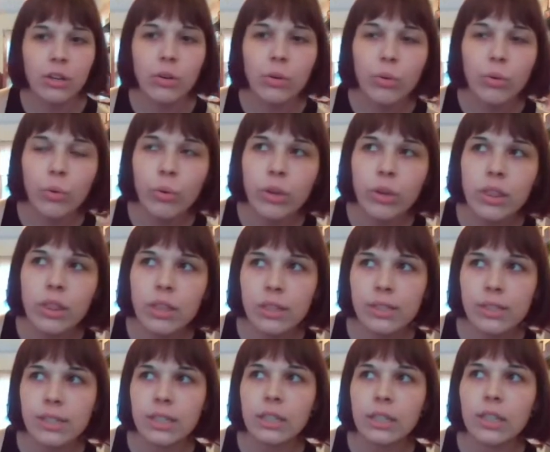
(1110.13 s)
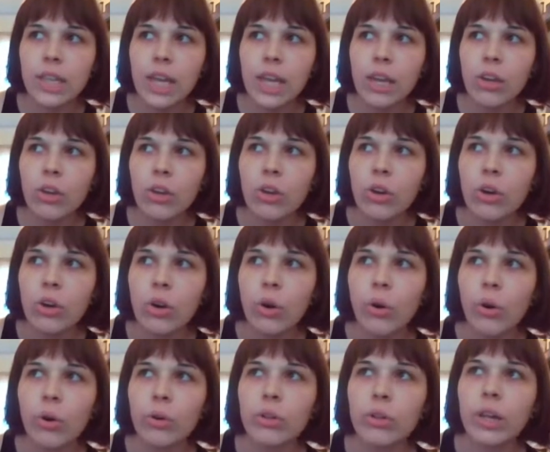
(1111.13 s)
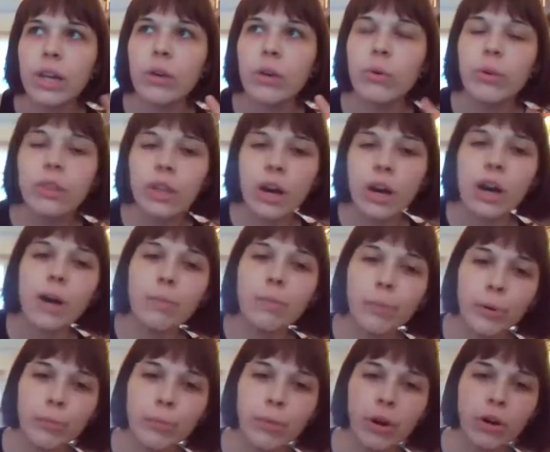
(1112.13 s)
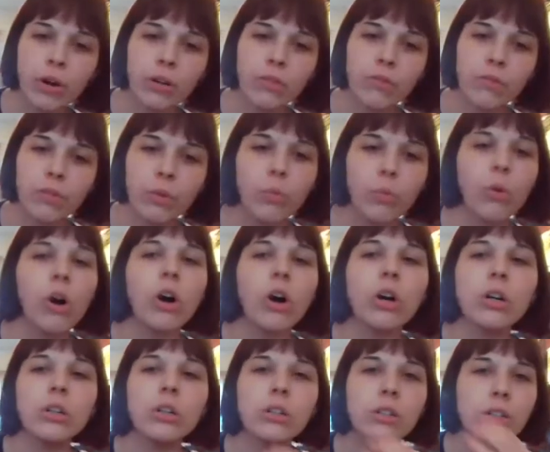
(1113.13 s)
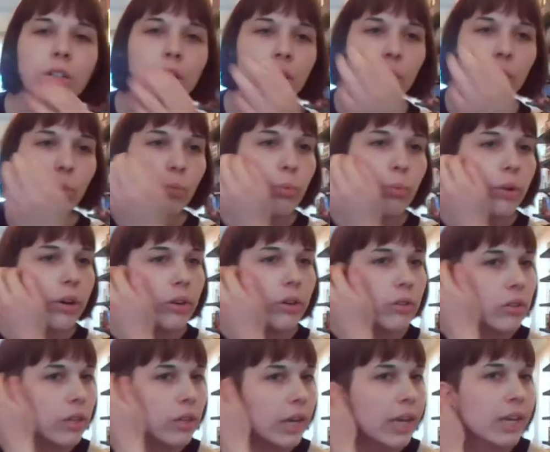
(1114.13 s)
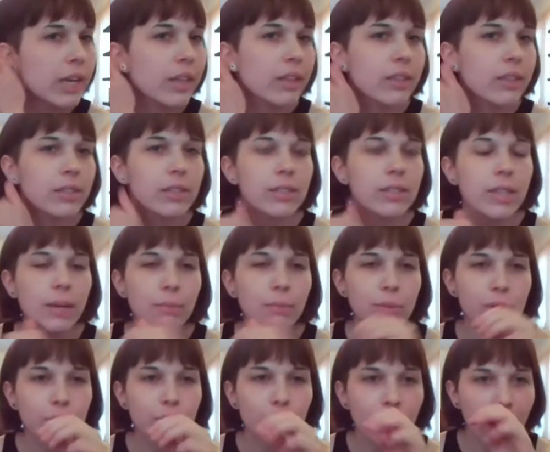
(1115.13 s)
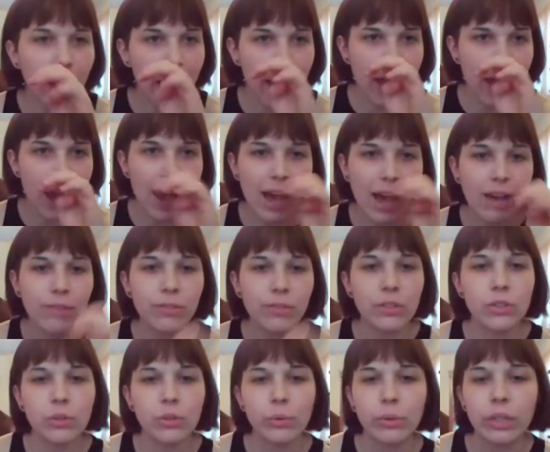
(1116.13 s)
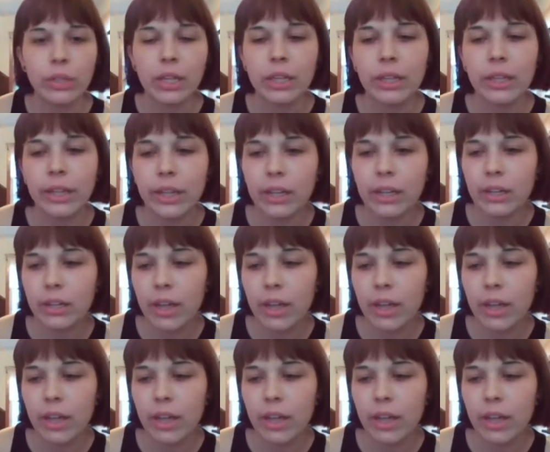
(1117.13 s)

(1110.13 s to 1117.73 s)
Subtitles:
on the ceiling or like on the upper part of the wall, where like the step stool I have is only like